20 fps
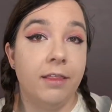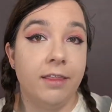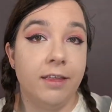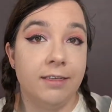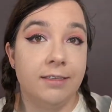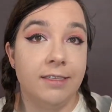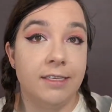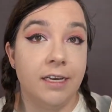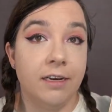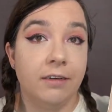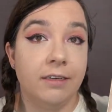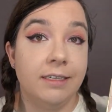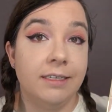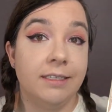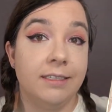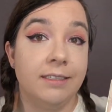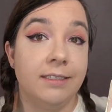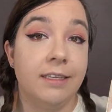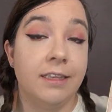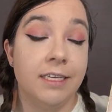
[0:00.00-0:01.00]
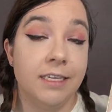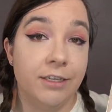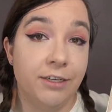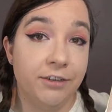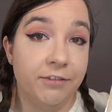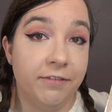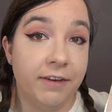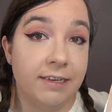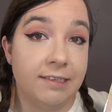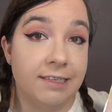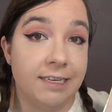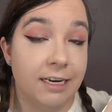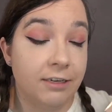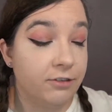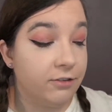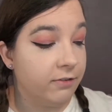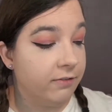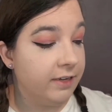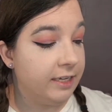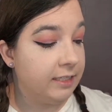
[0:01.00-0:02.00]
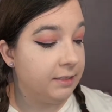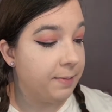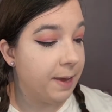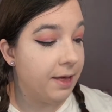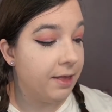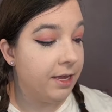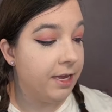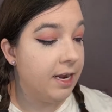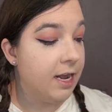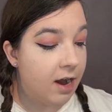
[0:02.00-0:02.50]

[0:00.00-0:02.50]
this year is the Too Faced Natural Face Palette.